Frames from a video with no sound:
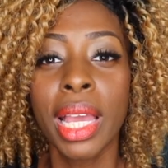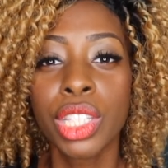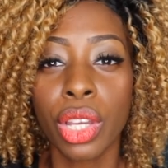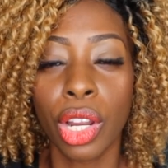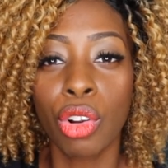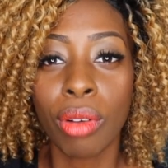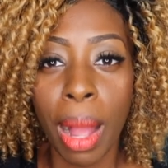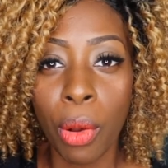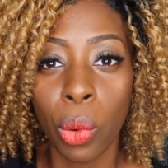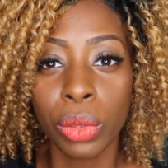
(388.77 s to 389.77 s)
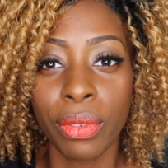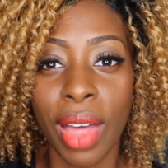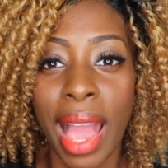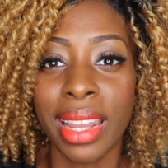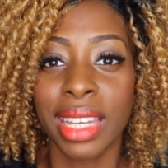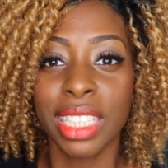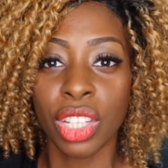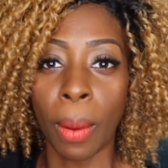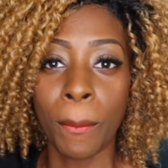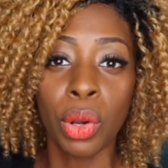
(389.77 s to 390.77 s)
He's gonna grab hold of that and then he's
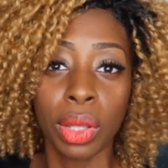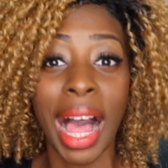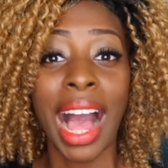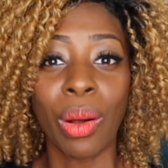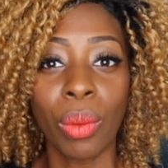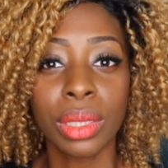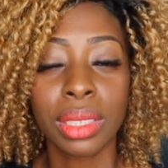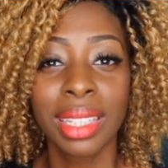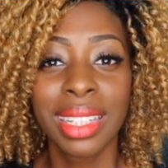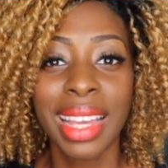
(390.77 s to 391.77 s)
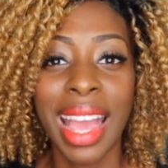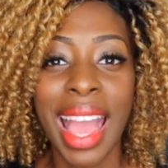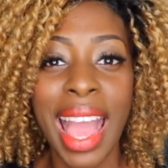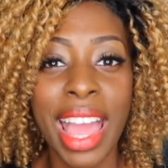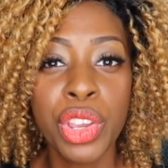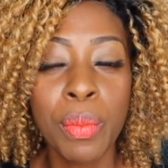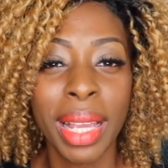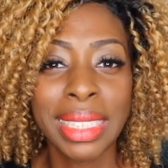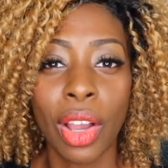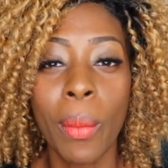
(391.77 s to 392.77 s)
gonna pull out. And you
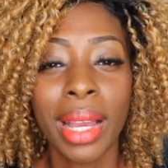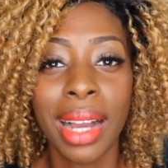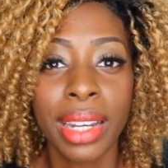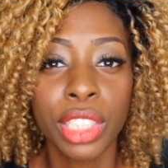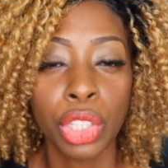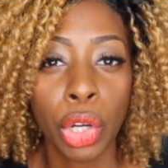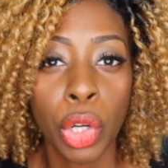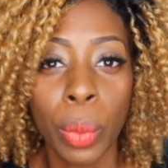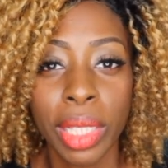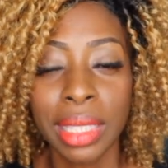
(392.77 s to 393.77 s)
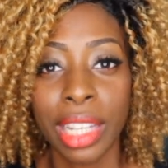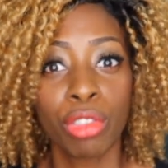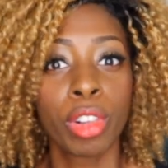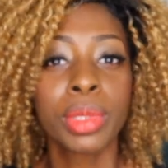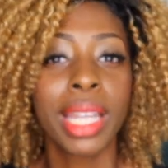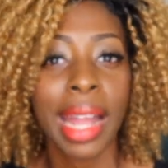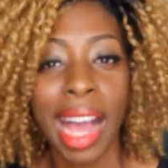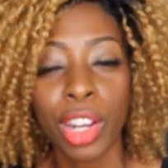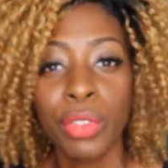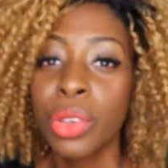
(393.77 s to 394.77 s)
may say, oh my God, does it hurt when he like rips that
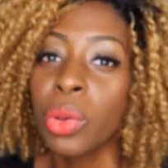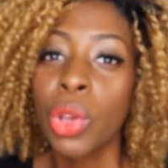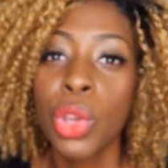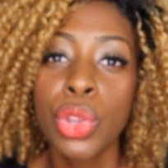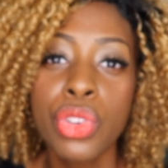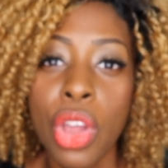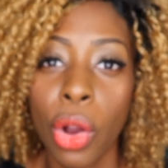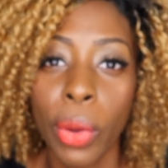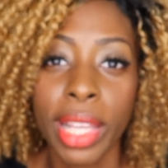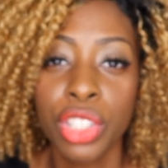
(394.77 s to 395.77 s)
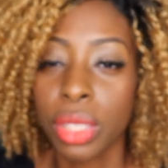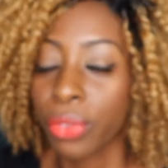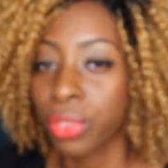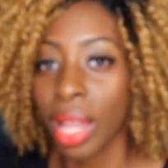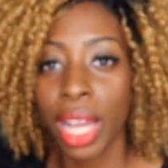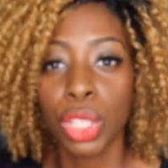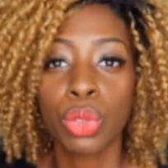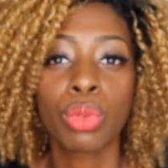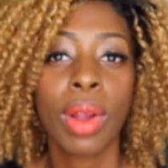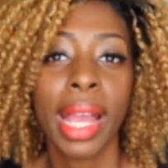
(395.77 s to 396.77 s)
out of you? No, it just
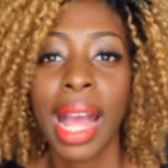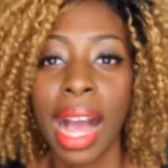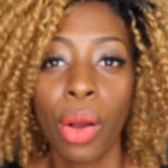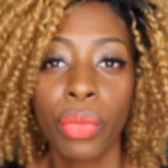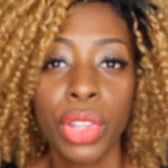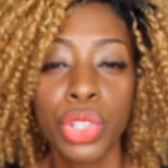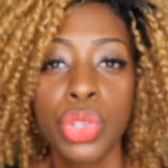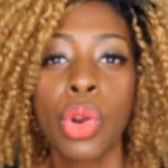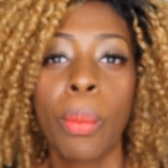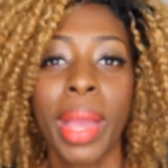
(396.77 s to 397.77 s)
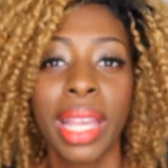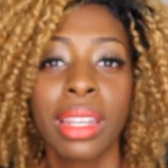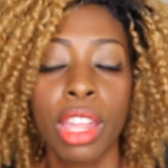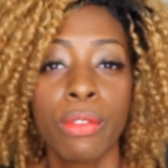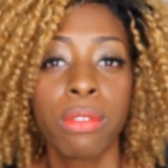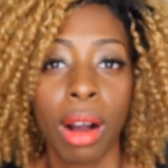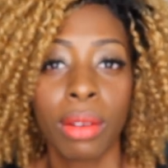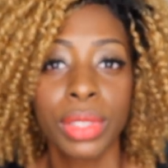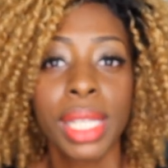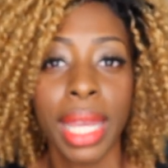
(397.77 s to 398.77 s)
flies right out. There's no pain
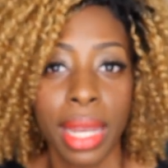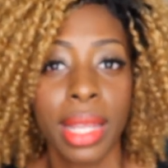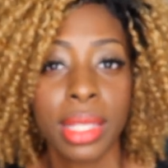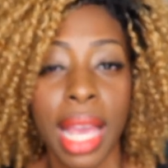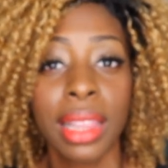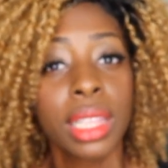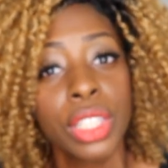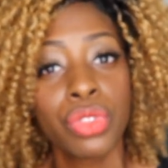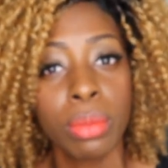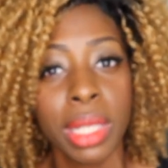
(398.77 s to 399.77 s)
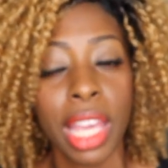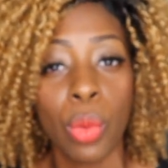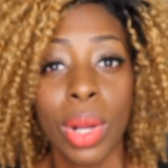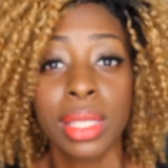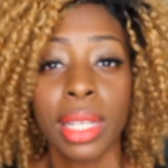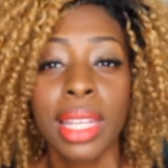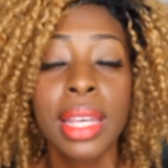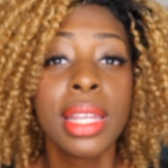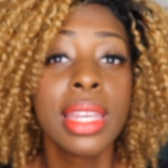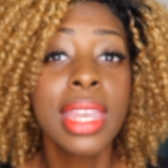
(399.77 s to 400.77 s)
involved in it. At least for me, it wasn't.
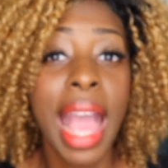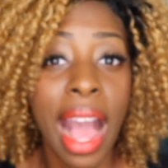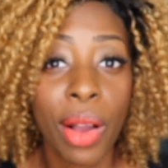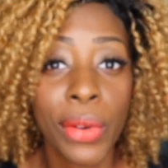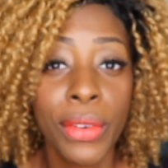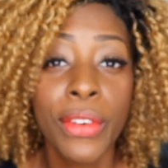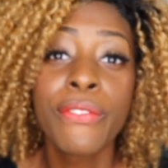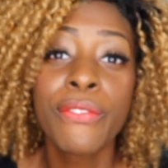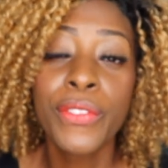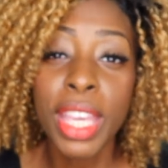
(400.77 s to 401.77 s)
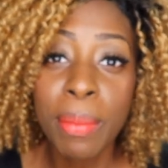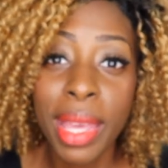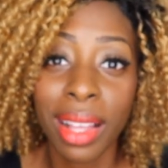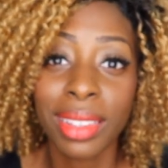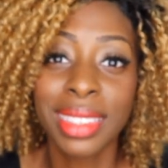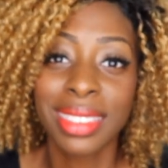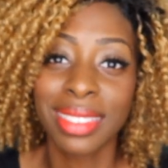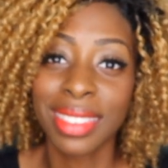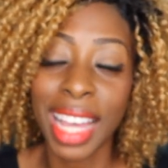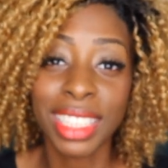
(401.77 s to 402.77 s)
Now, females,
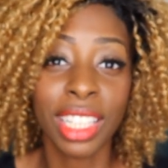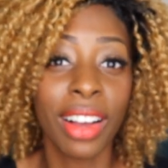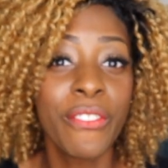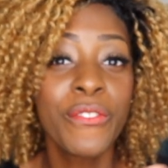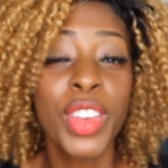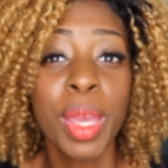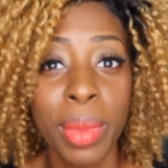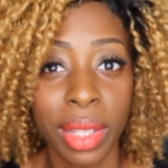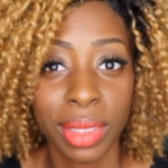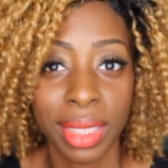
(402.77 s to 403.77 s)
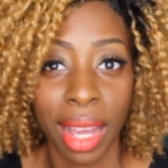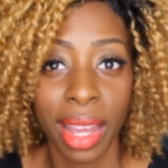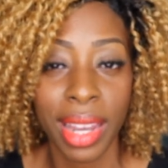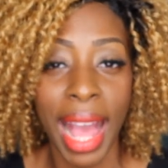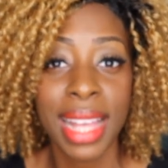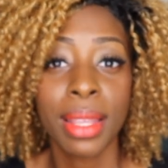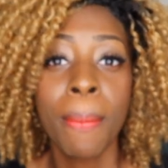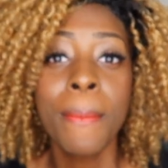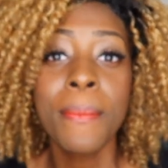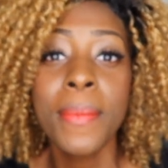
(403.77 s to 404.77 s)
that's a female side. As a
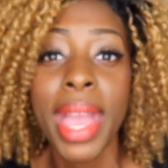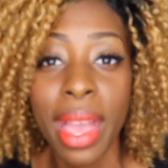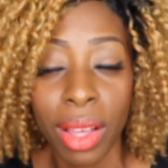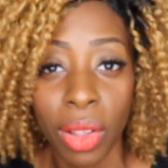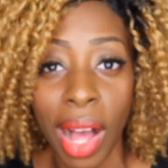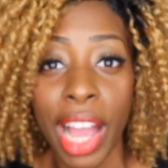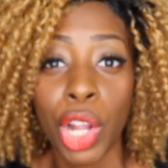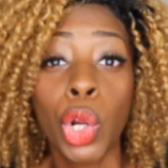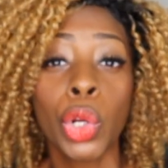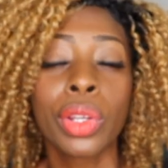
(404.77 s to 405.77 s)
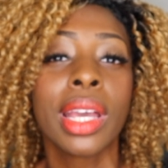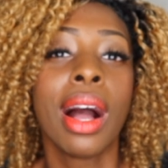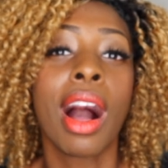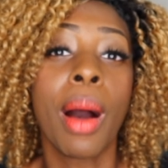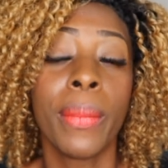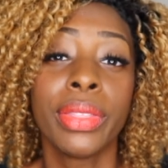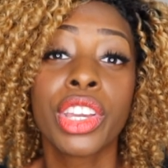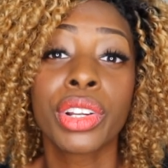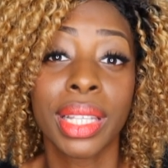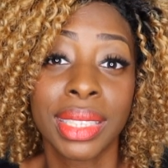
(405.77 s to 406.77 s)
male, I heard um,
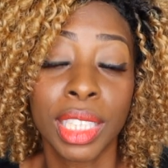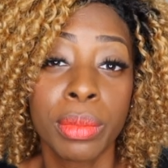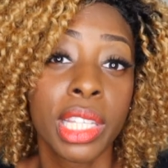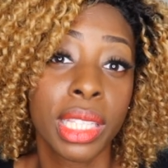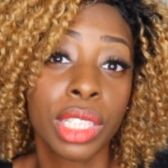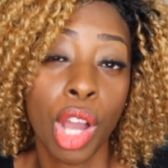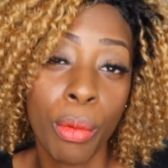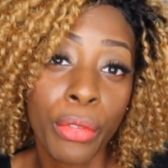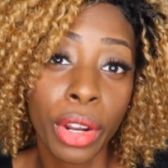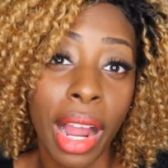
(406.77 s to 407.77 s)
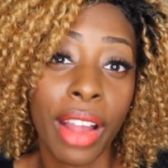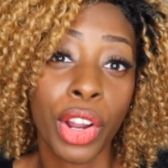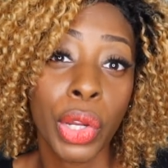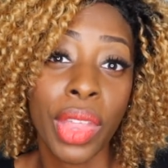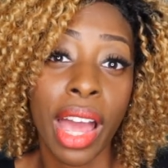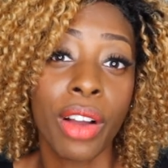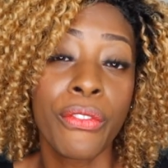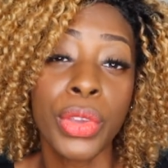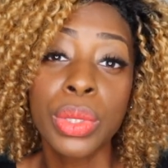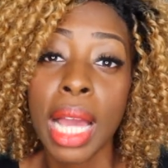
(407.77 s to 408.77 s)
there is some discomfort. I heard that a
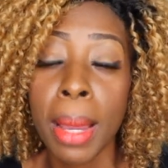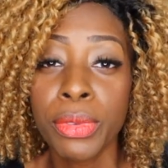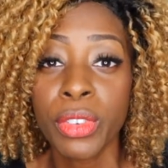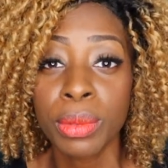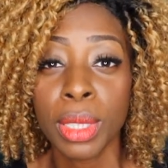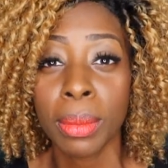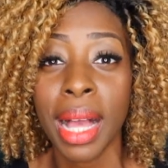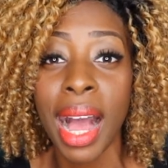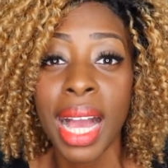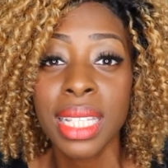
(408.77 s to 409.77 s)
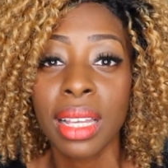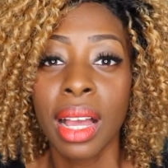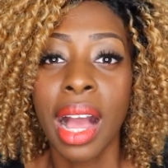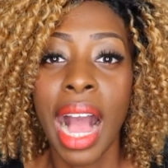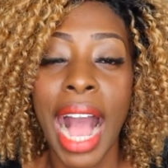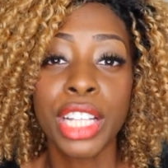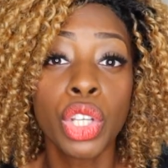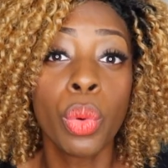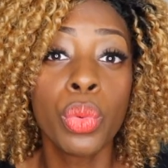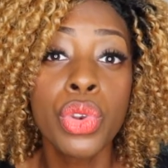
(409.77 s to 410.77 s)
few times from some guys. I
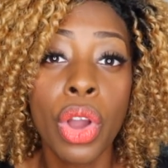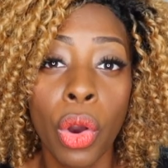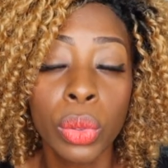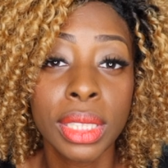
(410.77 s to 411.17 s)
don't know.